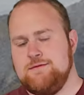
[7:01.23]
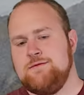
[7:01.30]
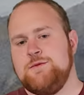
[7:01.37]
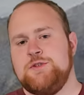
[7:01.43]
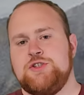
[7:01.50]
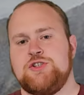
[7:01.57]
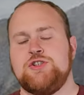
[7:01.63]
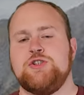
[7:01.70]

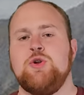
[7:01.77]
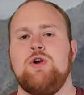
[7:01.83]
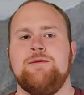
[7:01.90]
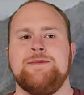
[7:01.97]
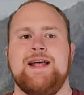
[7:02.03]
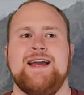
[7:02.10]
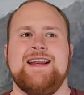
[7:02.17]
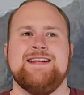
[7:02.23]
which
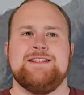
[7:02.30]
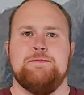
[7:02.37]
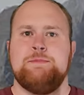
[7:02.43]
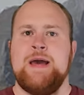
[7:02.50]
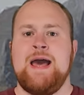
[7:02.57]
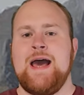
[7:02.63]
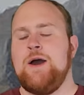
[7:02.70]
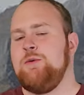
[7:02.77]
Stormlight is a
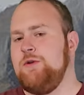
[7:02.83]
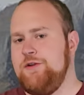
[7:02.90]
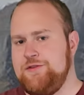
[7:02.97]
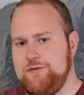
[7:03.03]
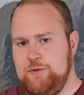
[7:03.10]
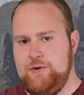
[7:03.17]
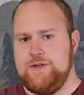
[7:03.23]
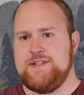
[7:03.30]
power
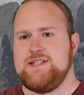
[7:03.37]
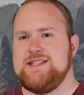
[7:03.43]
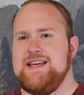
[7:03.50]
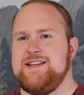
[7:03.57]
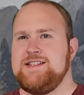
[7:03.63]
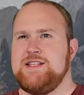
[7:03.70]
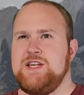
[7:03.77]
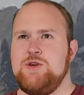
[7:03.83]
source that
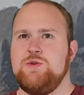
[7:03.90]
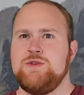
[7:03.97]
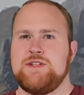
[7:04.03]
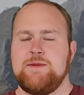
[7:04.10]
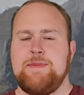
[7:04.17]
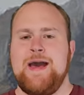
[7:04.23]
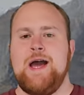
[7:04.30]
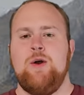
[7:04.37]
is used to
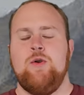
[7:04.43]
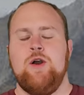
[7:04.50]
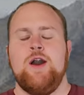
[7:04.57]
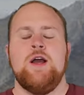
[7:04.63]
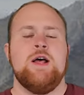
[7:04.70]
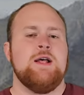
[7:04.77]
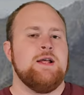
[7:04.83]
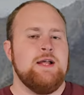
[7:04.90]
power
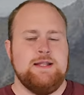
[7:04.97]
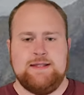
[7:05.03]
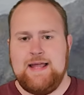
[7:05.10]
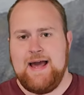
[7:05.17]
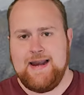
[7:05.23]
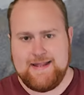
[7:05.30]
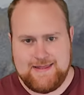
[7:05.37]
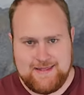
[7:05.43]
a
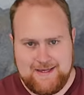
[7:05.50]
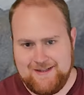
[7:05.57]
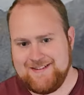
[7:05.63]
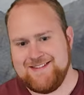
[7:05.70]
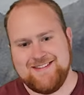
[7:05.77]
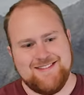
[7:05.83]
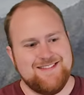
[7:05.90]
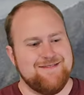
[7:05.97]
lot of
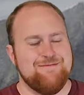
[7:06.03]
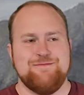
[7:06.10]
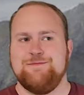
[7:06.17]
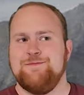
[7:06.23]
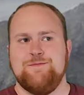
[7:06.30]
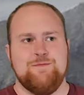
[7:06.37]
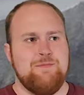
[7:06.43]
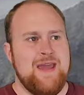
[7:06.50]
things.
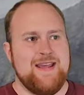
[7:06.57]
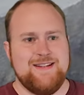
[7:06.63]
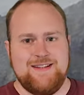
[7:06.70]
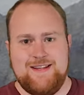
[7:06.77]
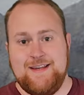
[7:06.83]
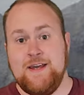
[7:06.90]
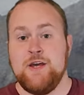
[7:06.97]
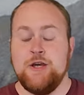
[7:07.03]

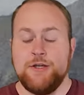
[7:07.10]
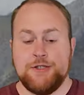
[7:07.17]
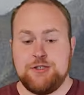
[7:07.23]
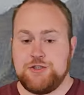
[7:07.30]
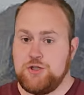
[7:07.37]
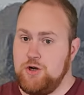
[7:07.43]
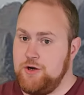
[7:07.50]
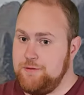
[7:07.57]
Mainly,
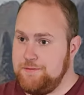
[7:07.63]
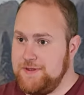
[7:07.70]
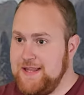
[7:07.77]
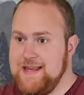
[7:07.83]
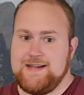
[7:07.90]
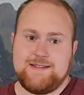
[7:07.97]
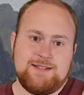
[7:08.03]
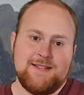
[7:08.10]

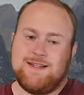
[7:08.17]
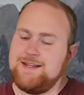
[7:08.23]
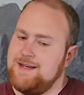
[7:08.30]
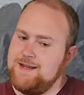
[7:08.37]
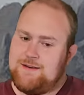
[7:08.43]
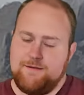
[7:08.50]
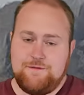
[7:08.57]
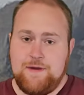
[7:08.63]
Shardplate,
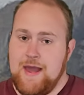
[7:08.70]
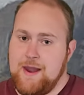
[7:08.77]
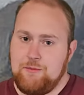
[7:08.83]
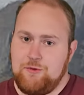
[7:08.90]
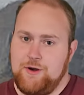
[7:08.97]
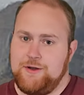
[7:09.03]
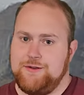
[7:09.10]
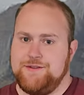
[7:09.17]

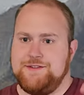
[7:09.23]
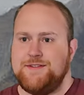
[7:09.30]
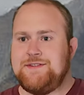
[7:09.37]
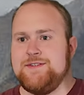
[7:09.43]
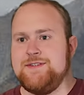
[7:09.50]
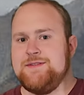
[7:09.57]
Fabrials,